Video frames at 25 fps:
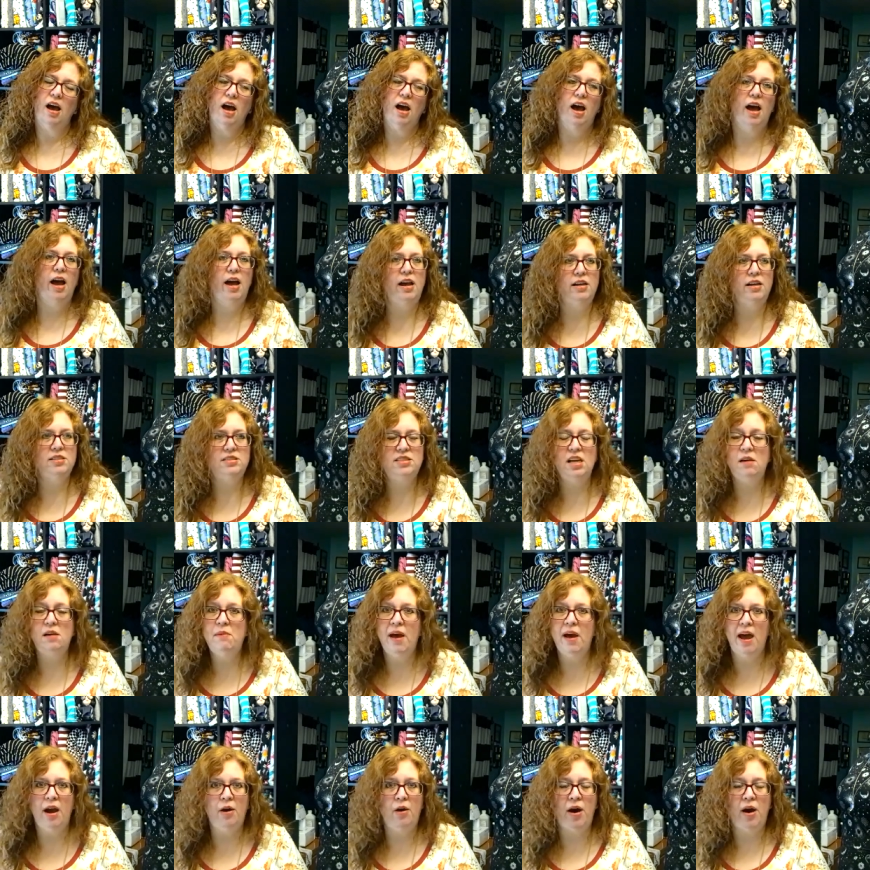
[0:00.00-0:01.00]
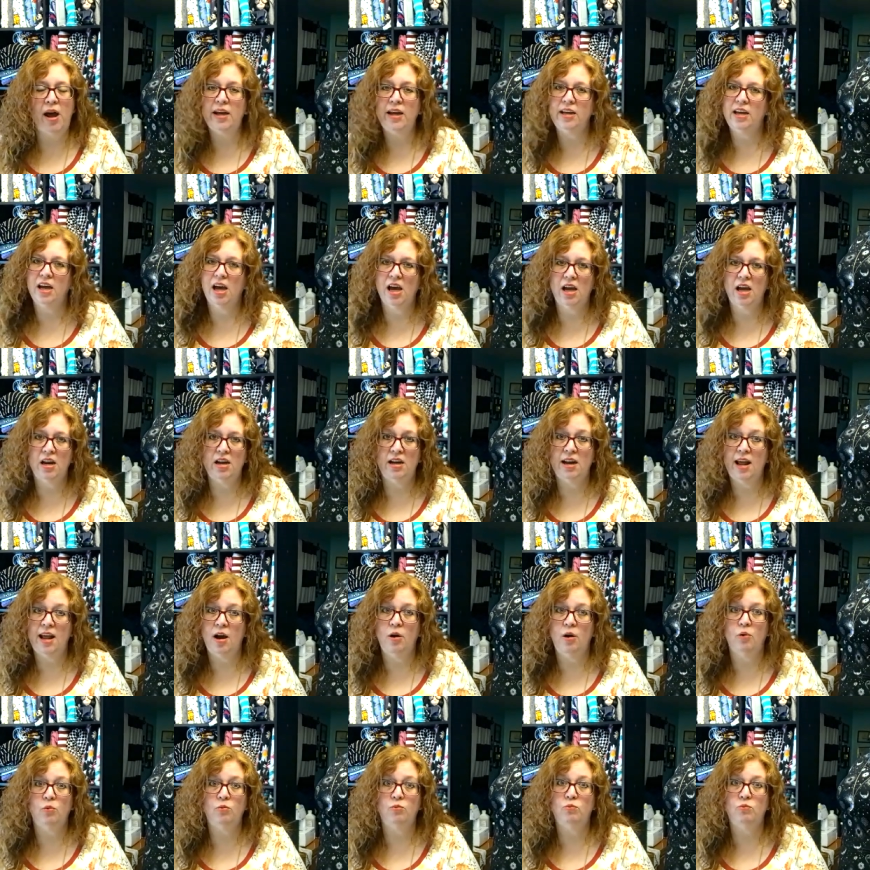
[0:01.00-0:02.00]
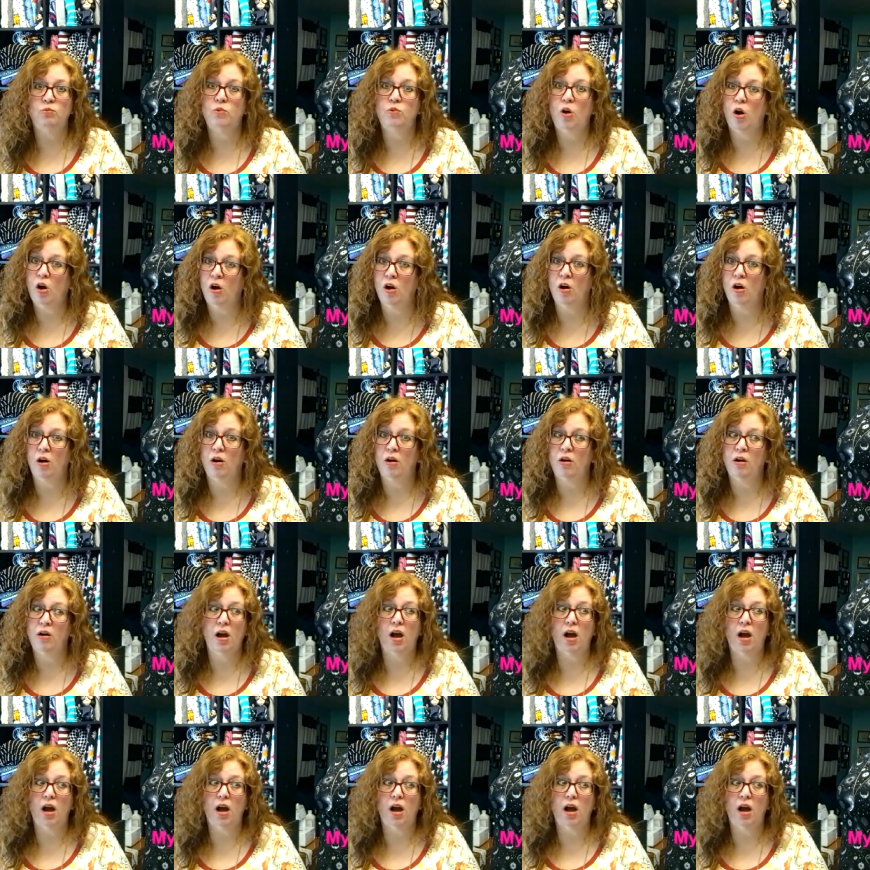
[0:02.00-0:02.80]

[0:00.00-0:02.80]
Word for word: uh, somehow I cut it out wrong.